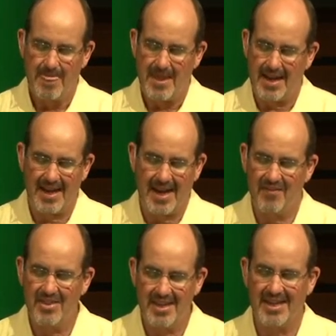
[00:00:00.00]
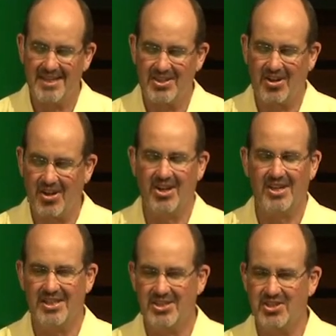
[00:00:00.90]
And everything in his heart
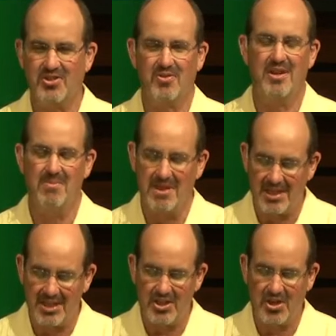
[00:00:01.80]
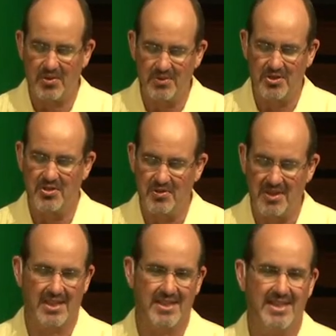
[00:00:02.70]
is screaming, Don't do
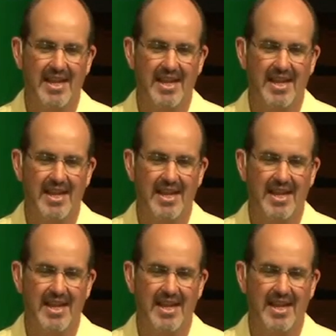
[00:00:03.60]
this.